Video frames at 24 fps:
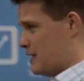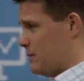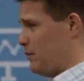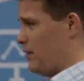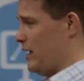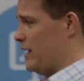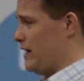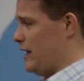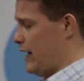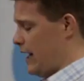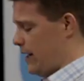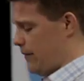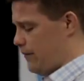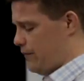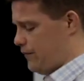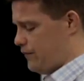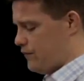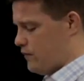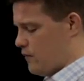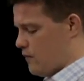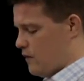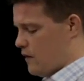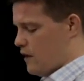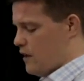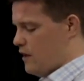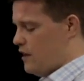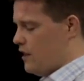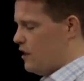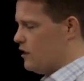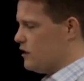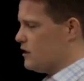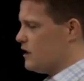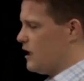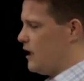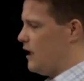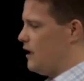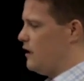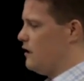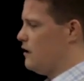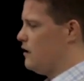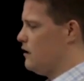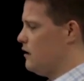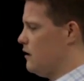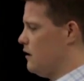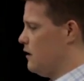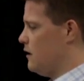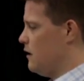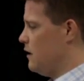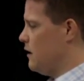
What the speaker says: me explain that. There's a